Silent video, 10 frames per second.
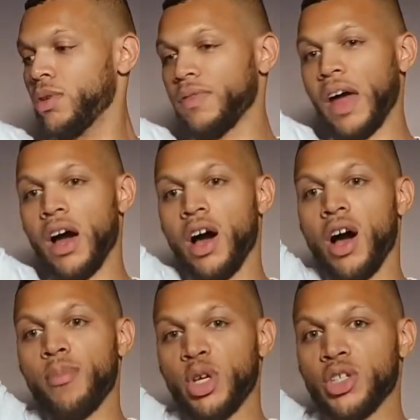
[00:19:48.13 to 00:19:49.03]
With that
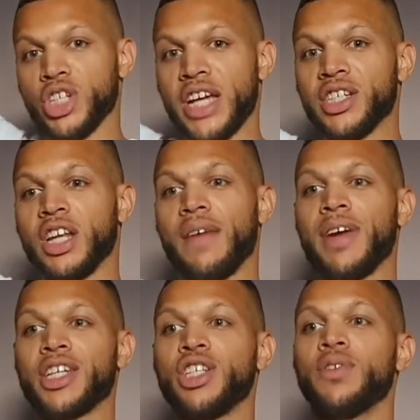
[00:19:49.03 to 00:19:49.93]
arm, you can change the
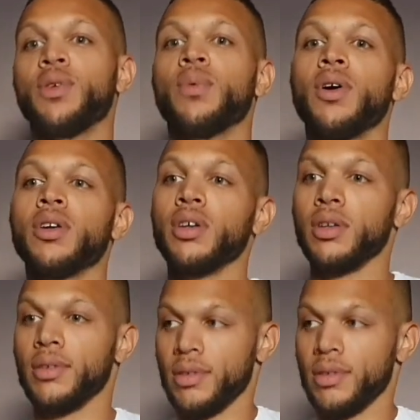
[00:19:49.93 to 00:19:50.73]
direction if you want.